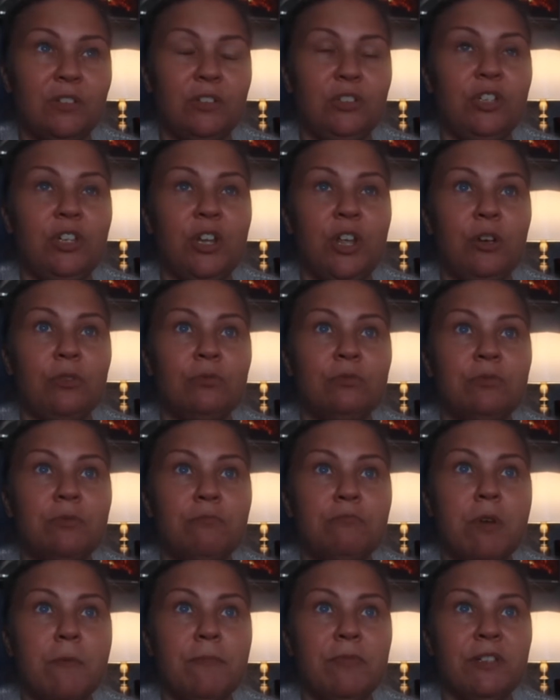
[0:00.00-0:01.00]
You know,
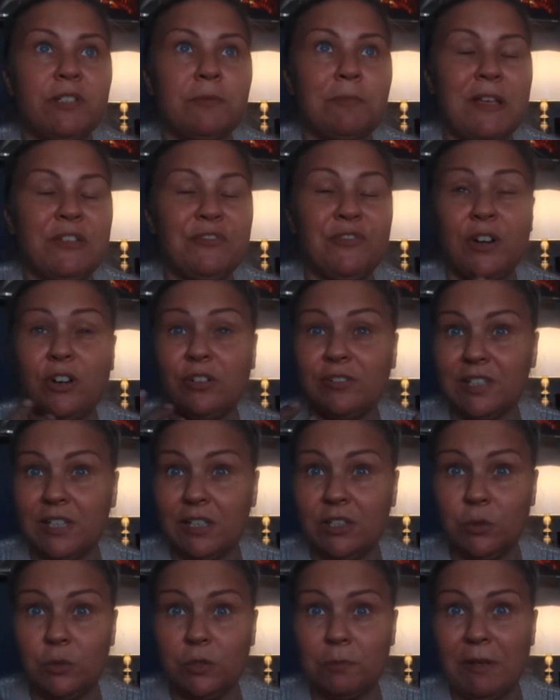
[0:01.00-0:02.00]
mum is the best friend, I got a
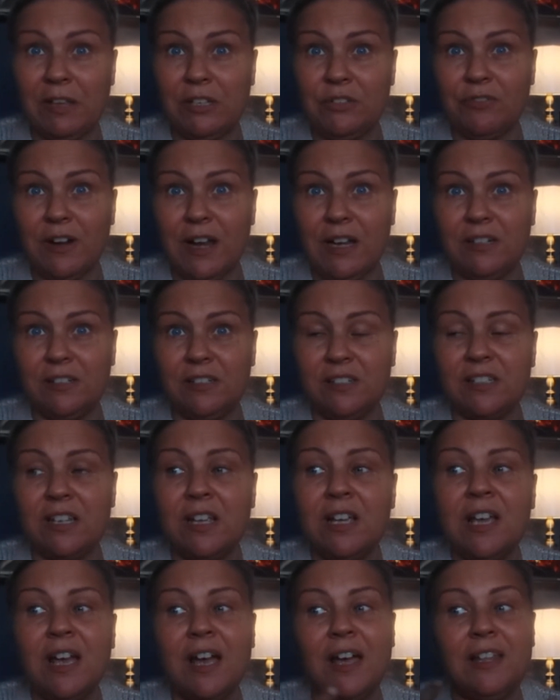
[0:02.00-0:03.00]
sister who's the best friend,
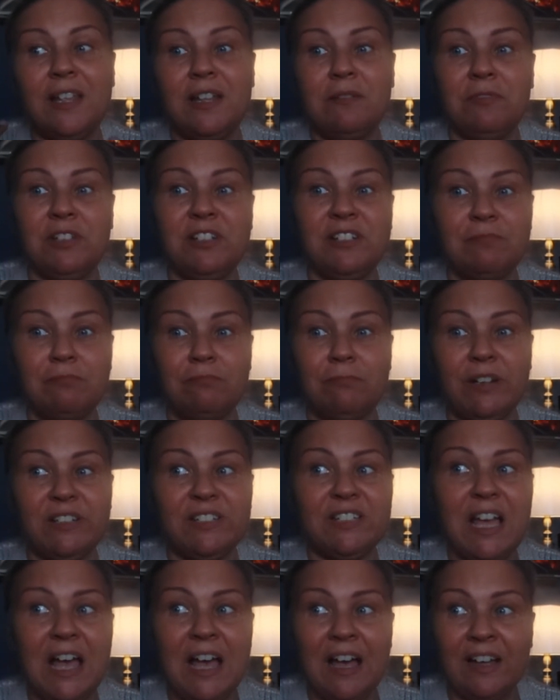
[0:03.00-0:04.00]
and then my
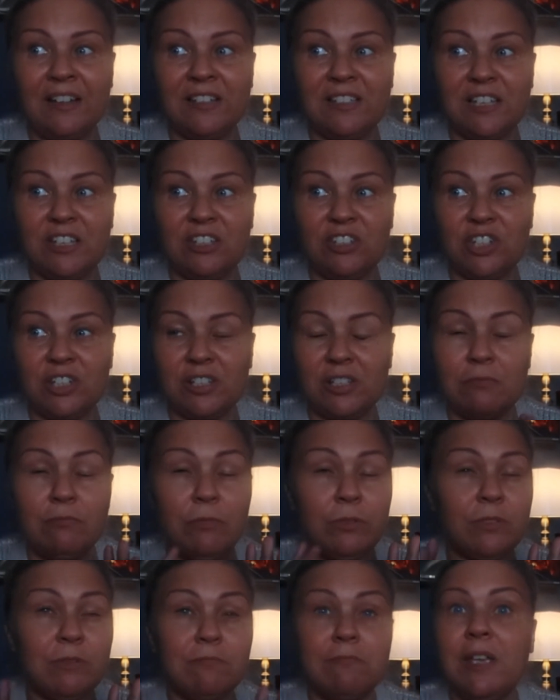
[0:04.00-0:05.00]
dad is just the
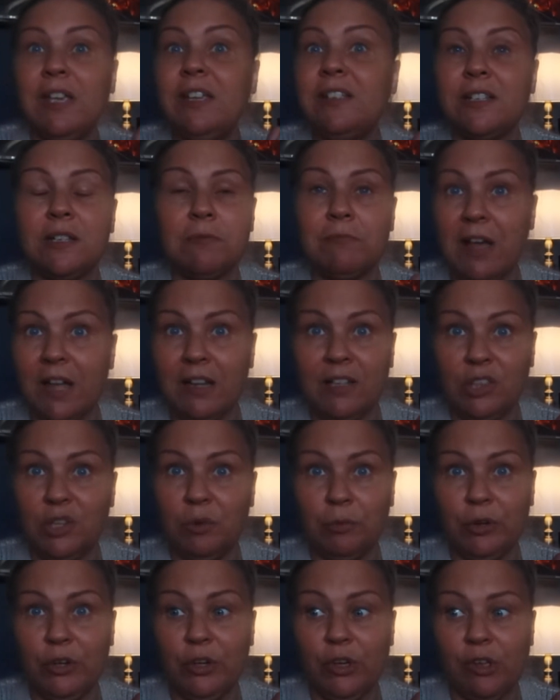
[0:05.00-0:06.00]
most amazing man in the
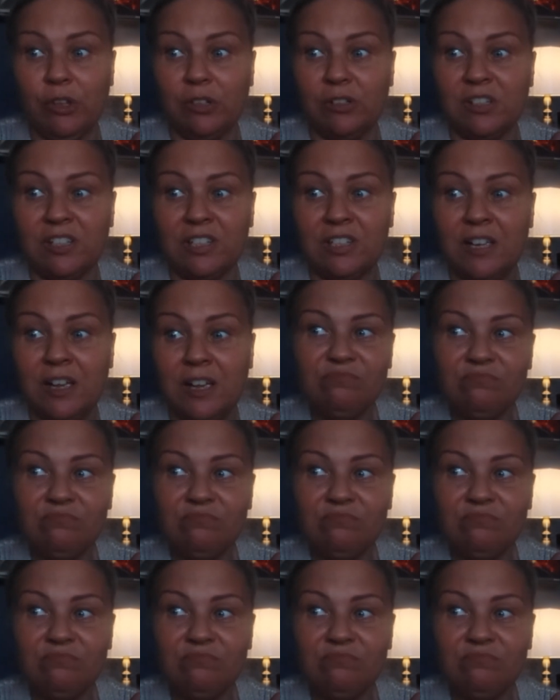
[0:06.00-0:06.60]
world.